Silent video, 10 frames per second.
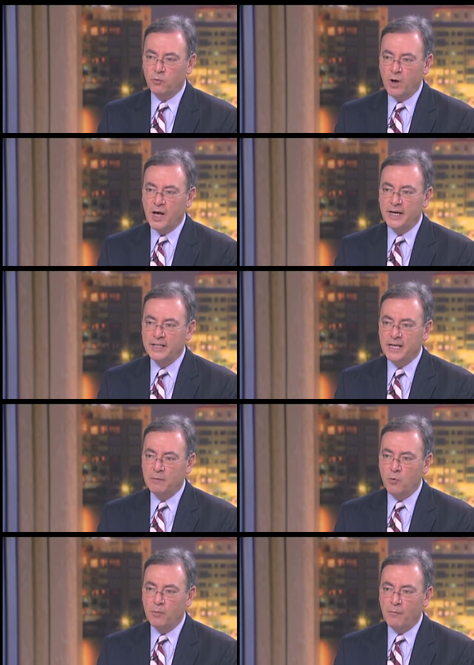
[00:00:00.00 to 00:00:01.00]
Ryan and
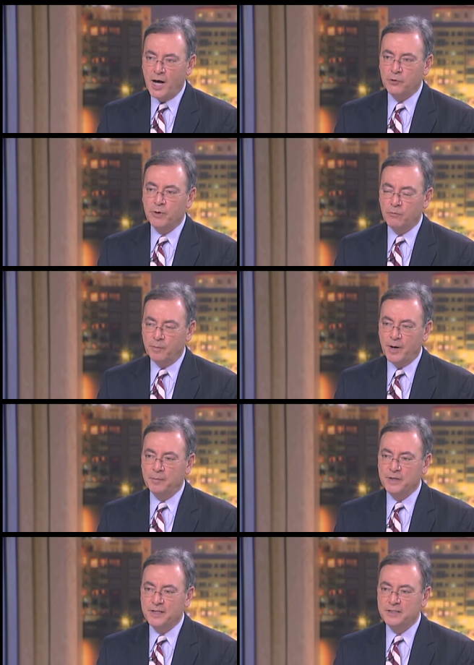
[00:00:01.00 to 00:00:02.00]
more moderate
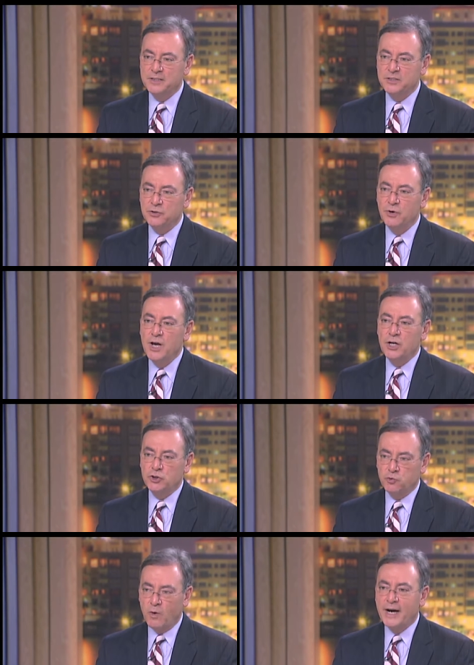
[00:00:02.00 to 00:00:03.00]
Republicans to
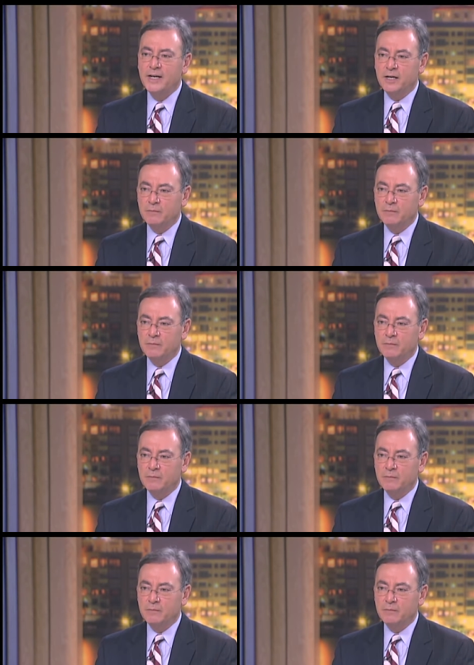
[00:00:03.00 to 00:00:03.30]
try to